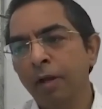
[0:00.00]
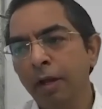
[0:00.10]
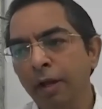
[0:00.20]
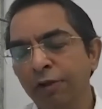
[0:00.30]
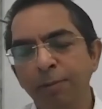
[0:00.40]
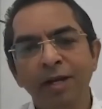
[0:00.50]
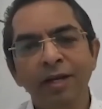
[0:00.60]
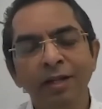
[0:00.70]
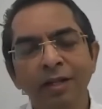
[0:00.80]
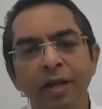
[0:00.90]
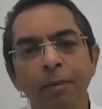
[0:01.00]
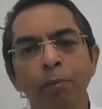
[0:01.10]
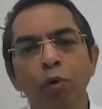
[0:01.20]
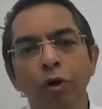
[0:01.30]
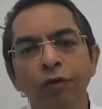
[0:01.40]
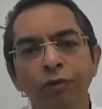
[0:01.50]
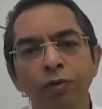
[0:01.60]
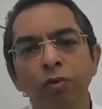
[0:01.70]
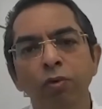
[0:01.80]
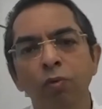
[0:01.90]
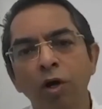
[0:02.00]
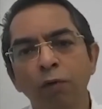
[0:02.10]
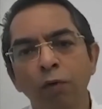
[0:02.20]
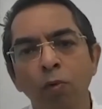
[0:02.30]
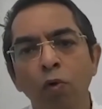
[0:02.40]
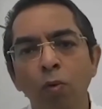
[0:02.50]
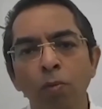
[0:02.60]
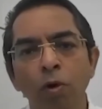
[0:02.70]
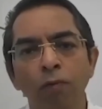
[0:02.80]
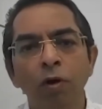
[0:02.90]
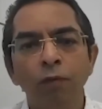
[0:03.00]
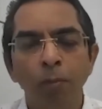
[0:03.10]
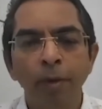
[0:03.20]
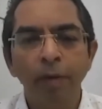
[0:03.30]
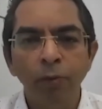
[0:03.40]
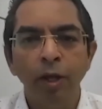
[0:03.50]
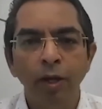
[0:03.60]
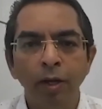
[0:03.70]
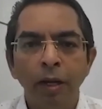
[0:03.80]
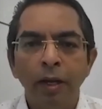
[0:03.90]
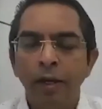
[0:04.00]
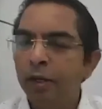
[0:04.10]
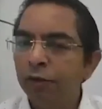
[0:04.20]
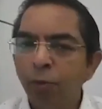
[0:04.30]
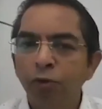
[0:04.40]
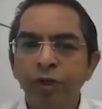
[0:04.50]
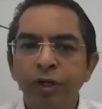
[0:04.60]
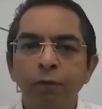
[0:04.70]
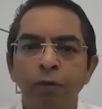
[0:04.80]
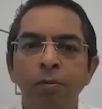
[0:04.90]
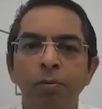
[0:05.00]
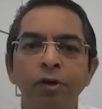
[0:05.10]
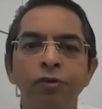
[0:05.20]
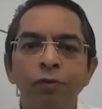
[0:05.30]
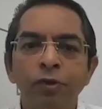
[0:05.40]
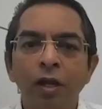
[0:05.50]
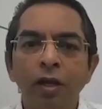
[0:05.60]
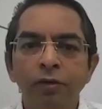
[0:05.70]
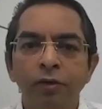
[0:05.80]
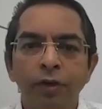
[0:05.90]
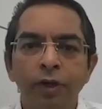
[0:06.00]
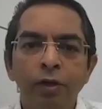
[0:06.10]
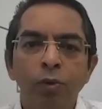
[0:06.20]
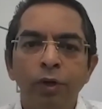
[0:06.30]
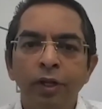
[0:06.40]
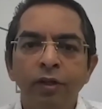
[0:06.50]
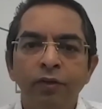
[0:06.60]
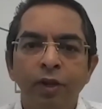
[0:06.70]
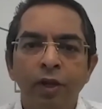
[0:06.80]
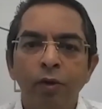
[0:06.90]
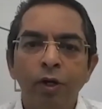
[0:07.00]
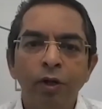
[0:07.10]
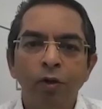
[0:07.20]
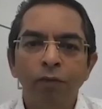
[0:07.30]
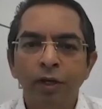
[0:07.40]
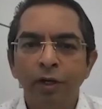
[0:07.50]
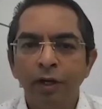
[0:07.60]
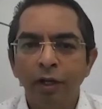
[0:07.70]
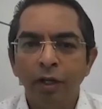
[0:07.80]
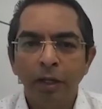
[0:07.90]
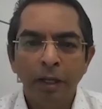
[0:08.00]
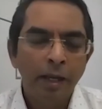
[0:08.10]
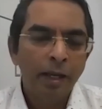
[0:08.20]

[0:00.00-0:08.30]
expecting their employees to work from home or work from anywhere. It is posing different bunch of challenges, including the security of their data,